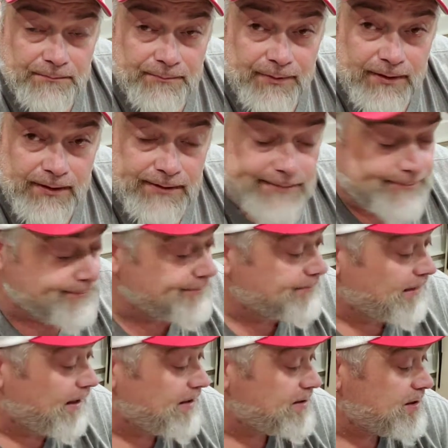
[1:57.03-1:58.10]
But
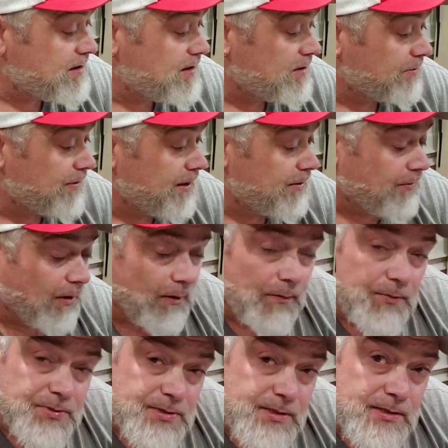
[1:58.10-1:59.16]
that's 3
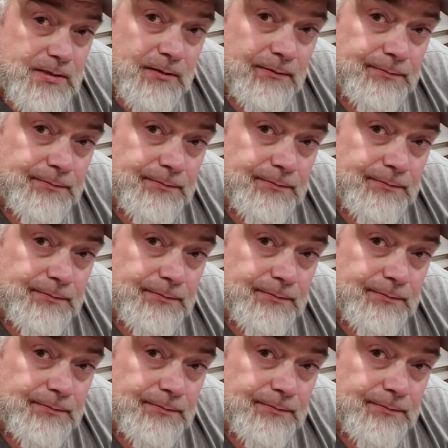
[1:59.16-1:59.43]
roasts.